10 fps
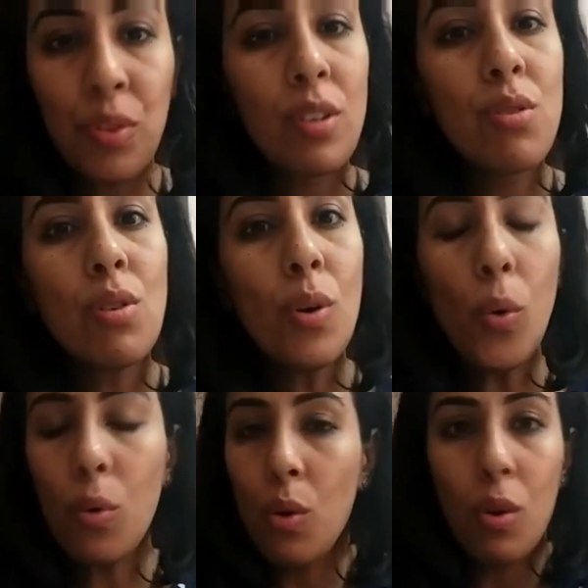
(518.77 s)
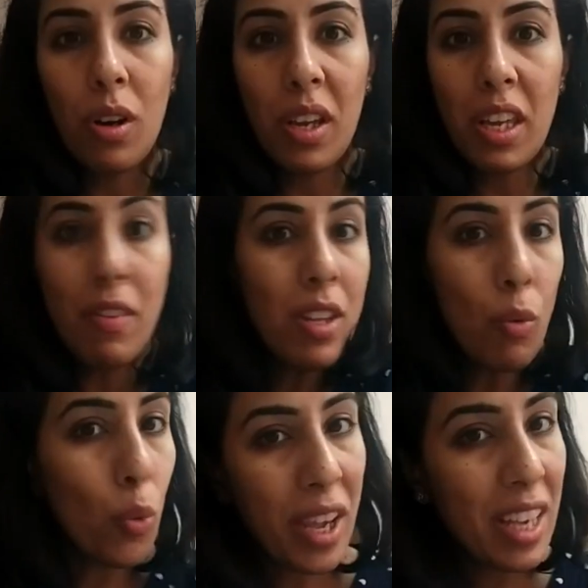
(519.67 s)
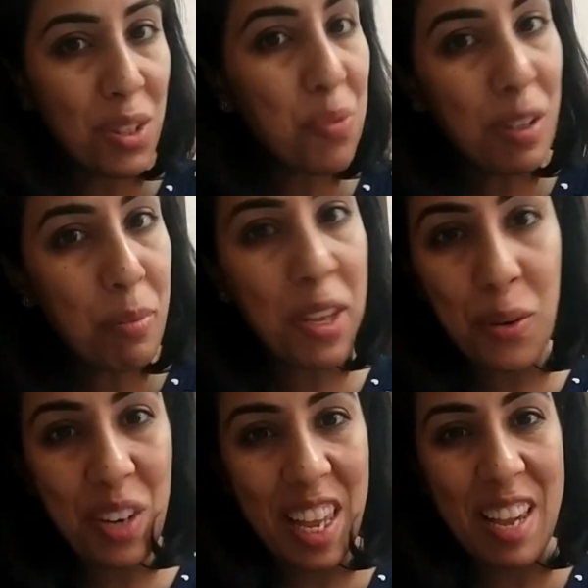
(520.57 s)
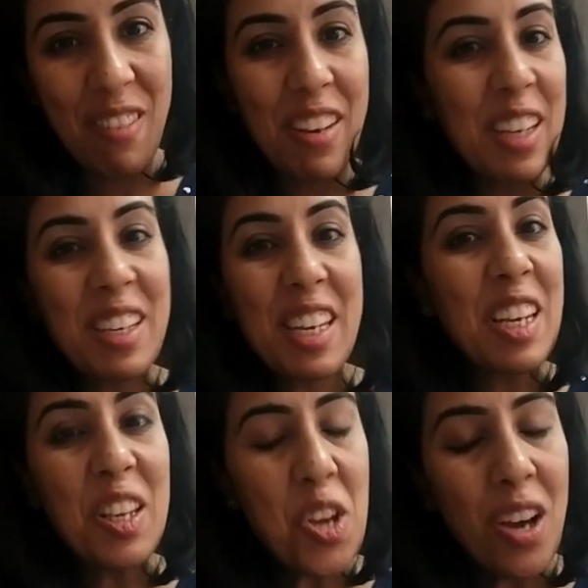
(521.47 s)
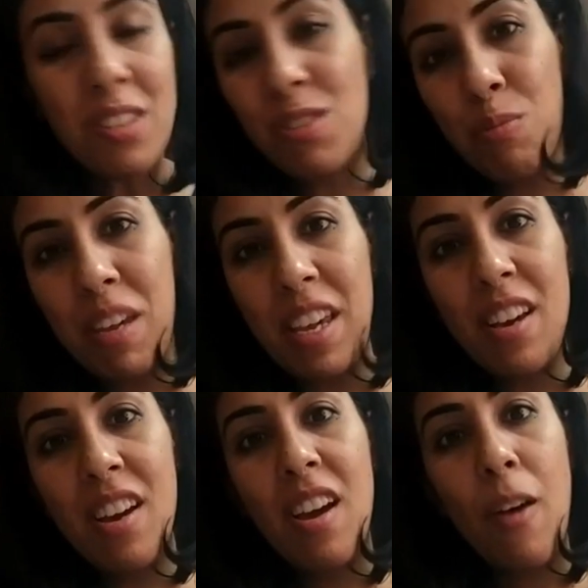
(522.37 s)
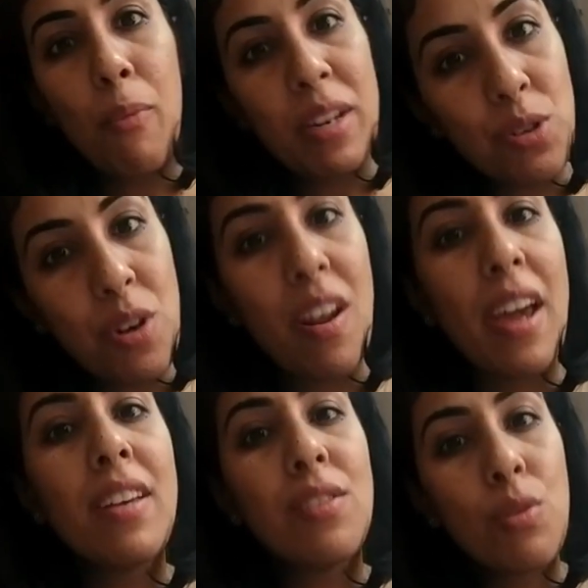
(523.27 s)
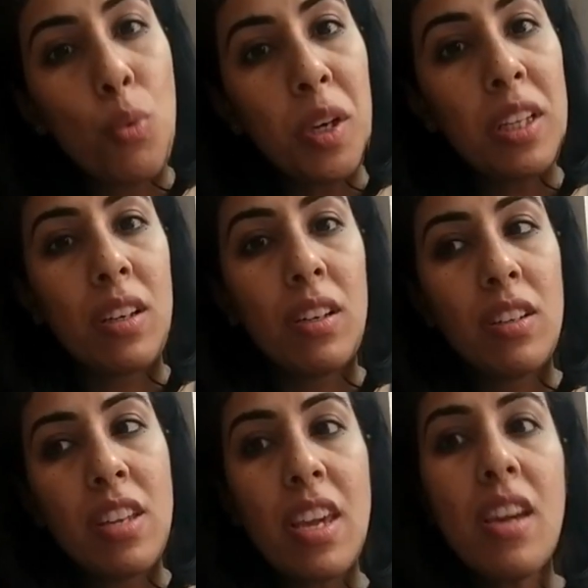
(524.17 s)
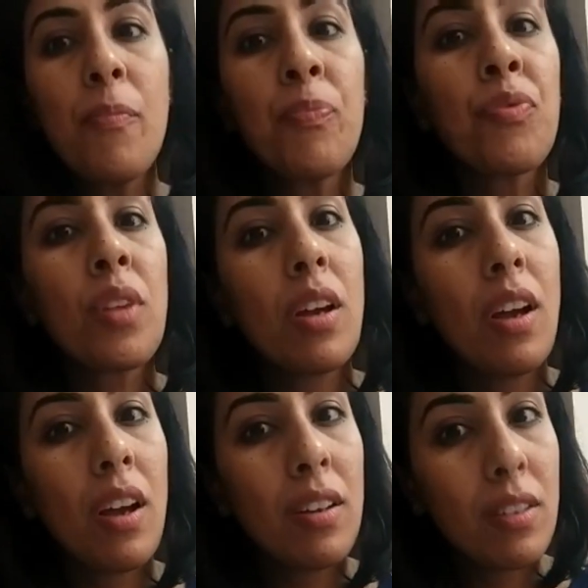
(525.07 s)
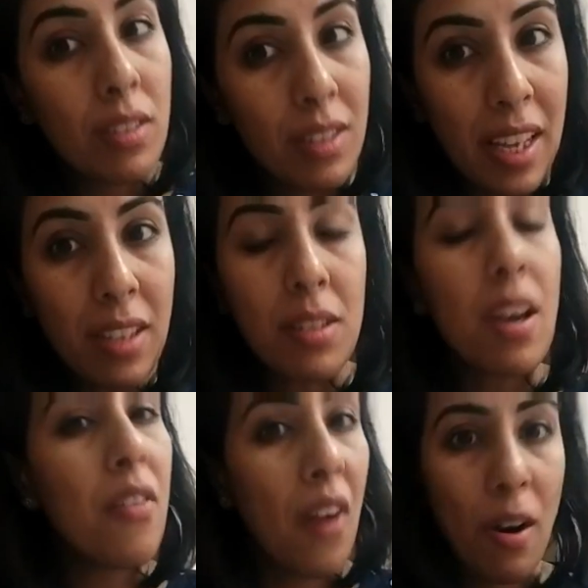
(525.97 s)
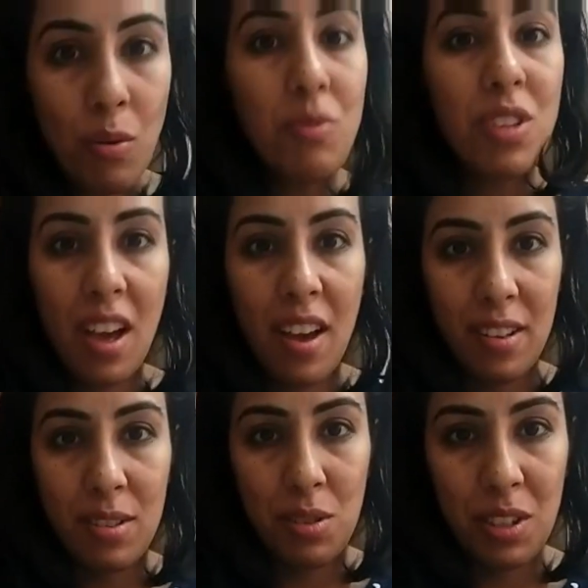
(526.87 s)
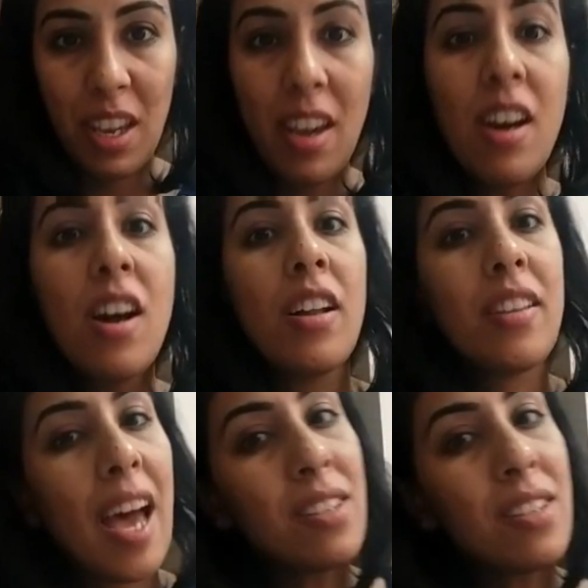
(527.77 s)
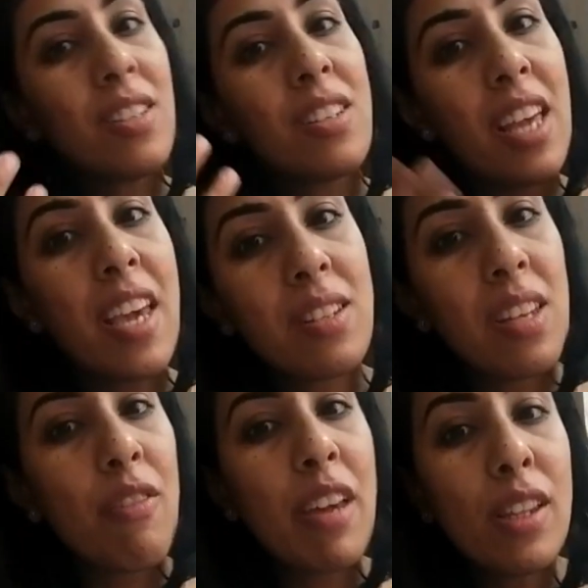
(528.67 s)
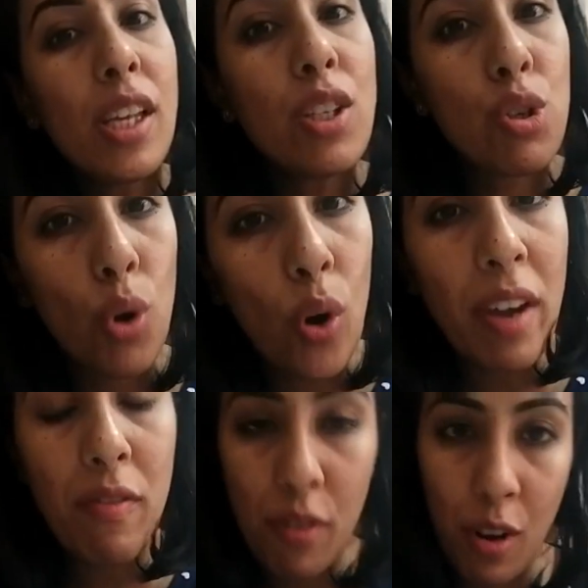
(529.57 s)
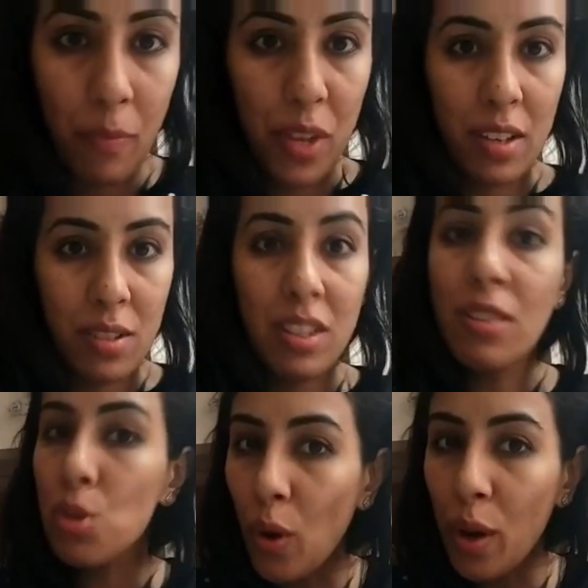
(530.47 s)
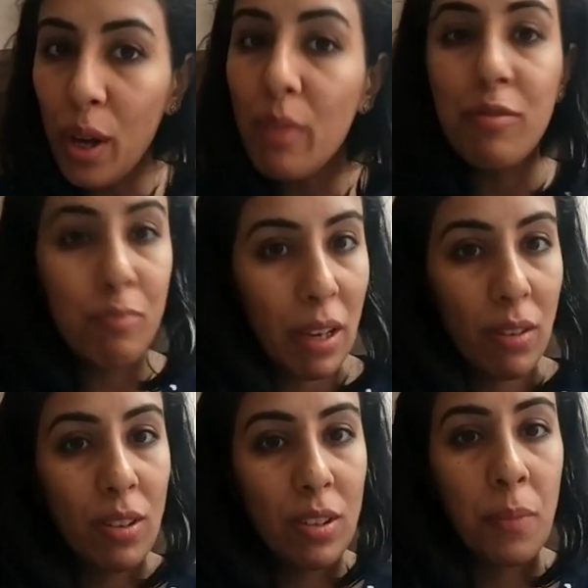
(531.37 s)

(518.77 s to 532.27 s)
So even the ways will be unique. We need not to be pressurized with the things around us. Okay, that takes away the joy from us, the joy of motherhood.